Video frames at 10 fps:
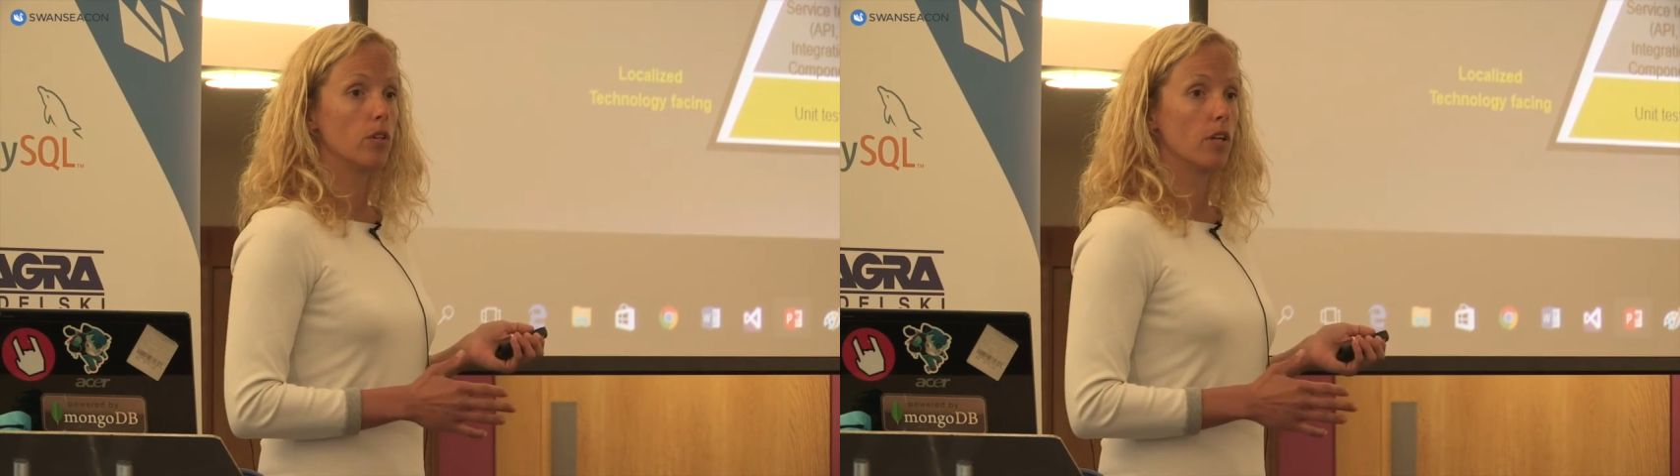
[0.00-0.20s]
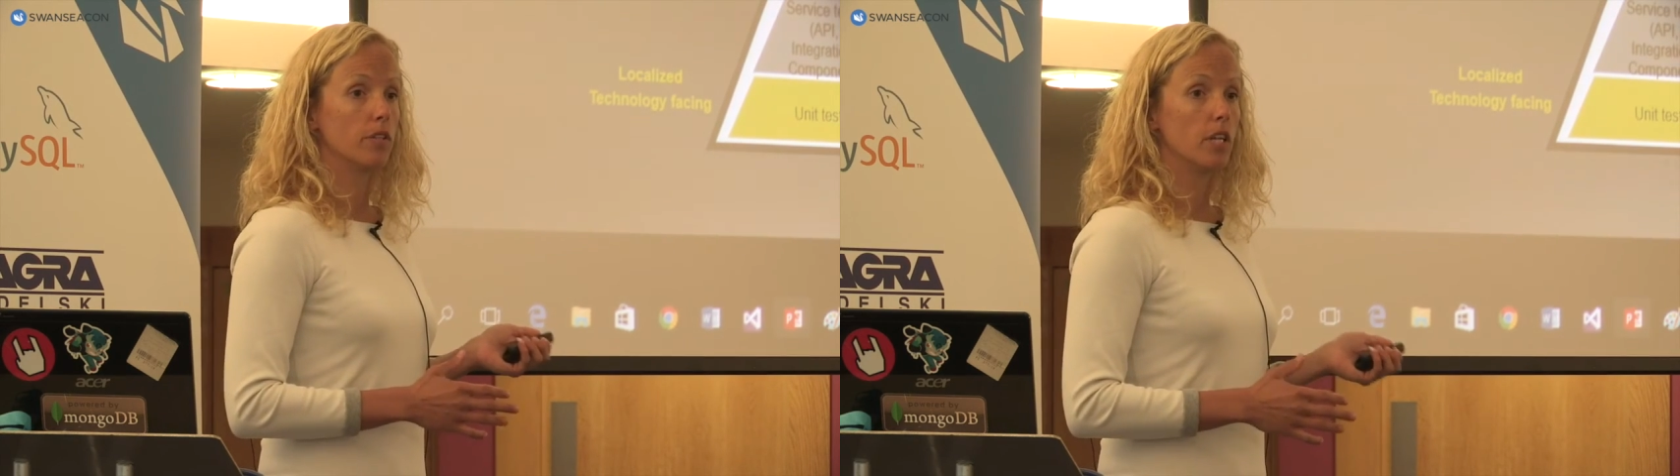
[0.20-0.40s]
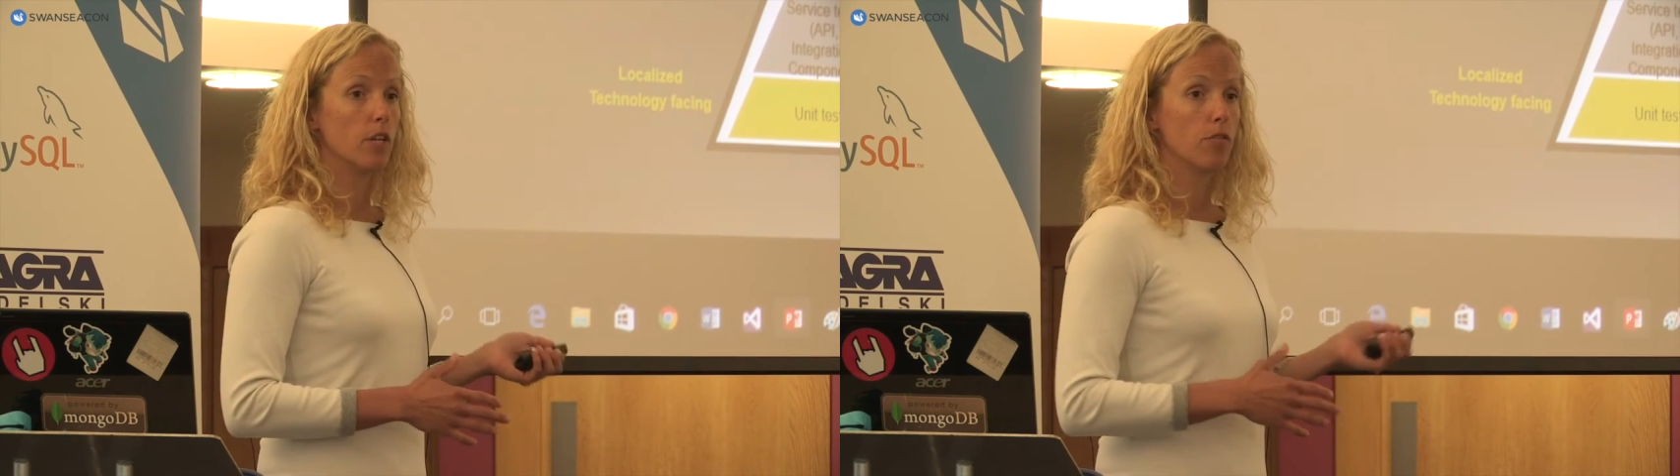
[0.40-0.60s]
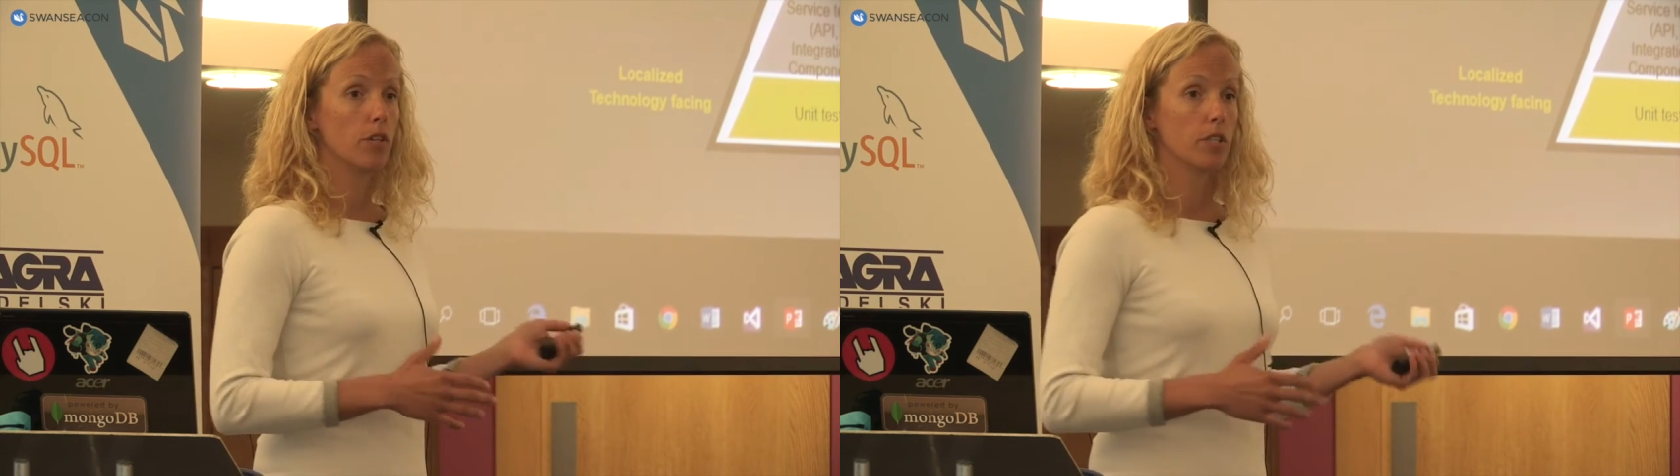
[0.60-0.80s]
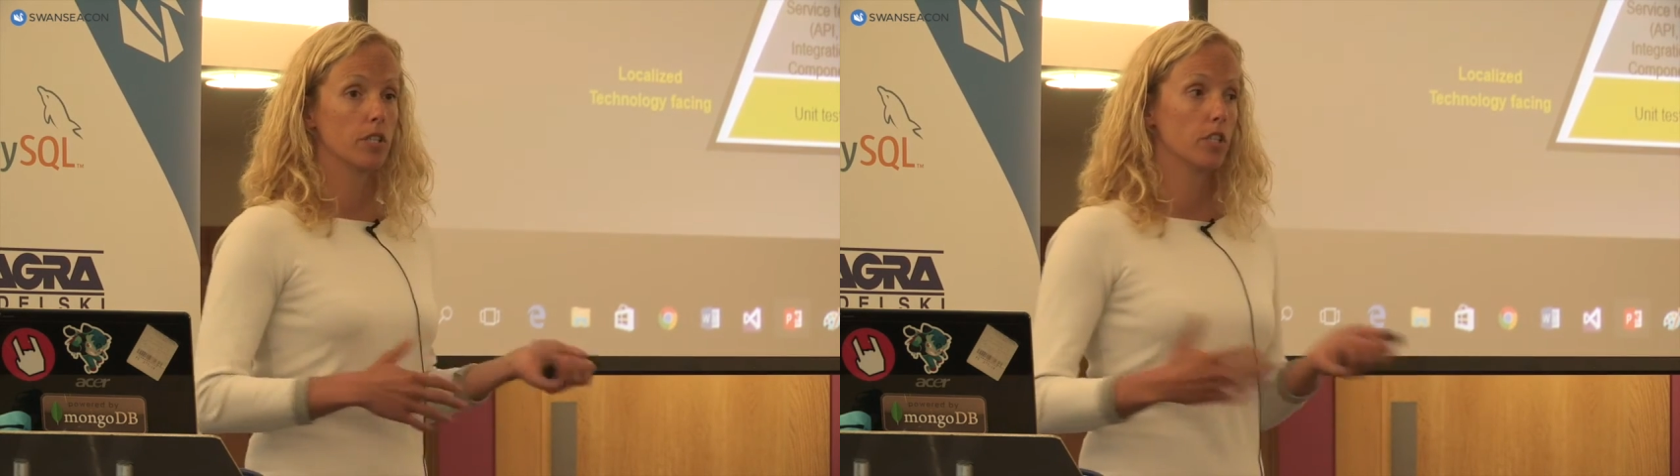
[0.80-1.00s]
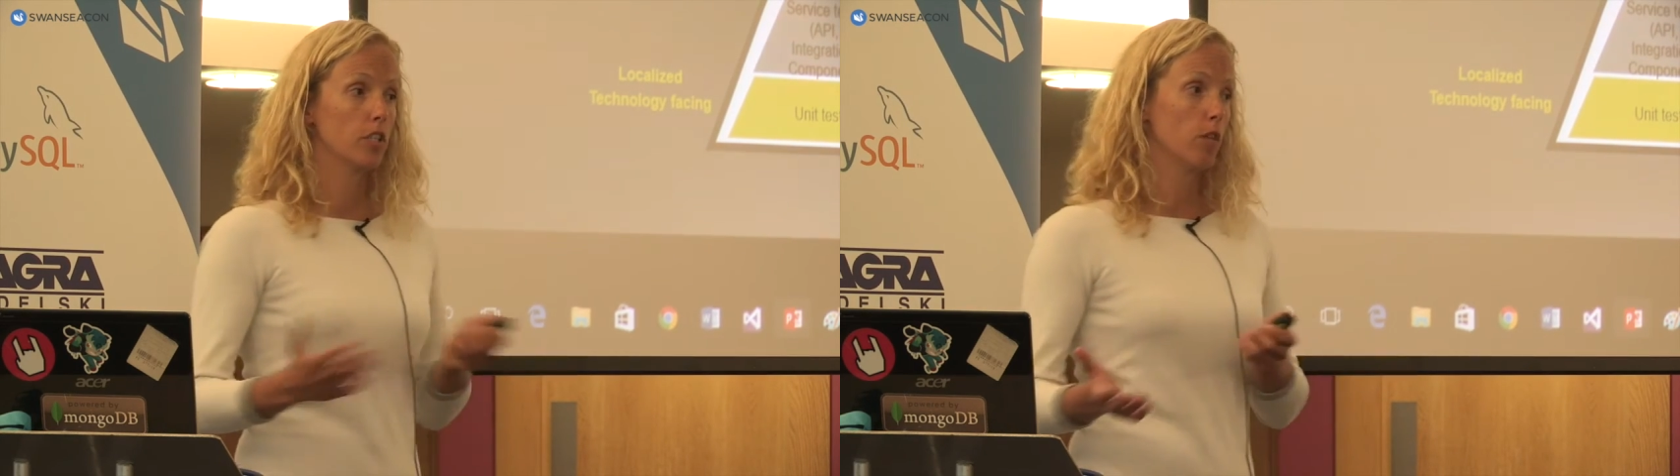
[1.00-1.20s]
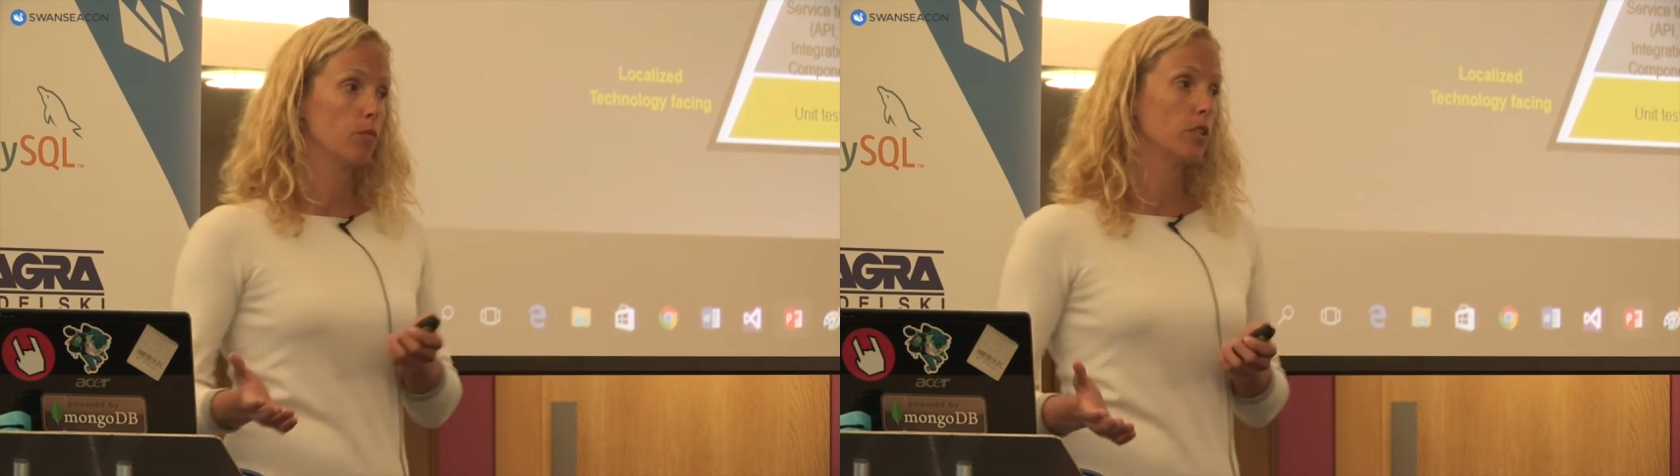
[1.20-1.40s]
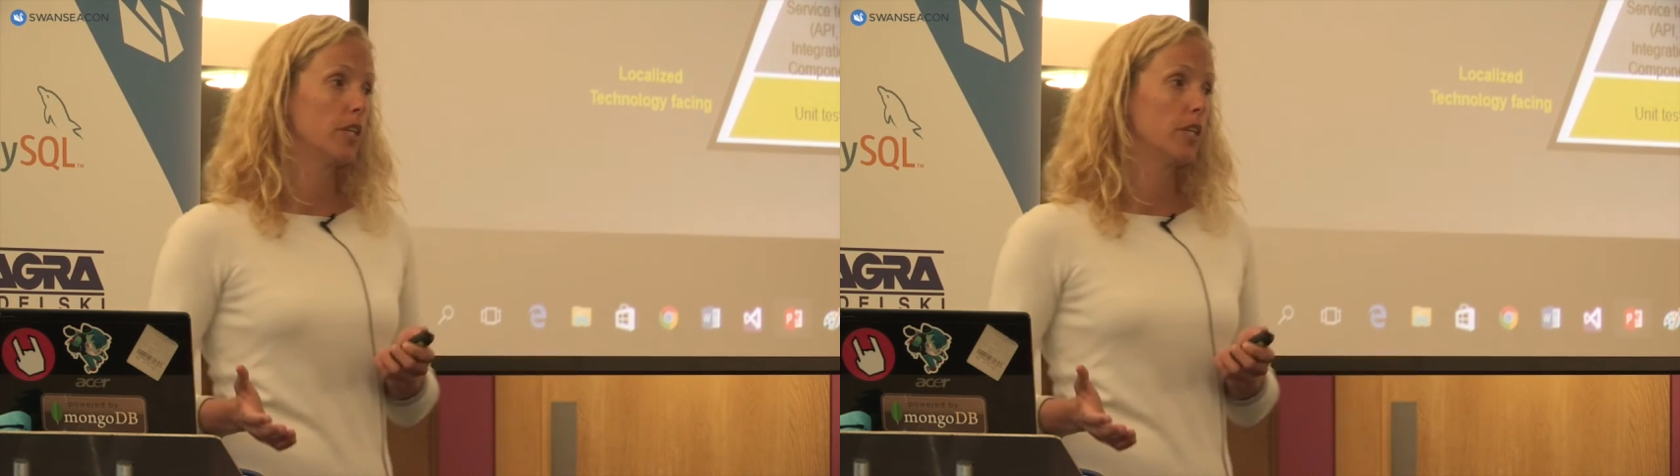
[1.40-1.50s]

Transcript: You can't deliver 6 times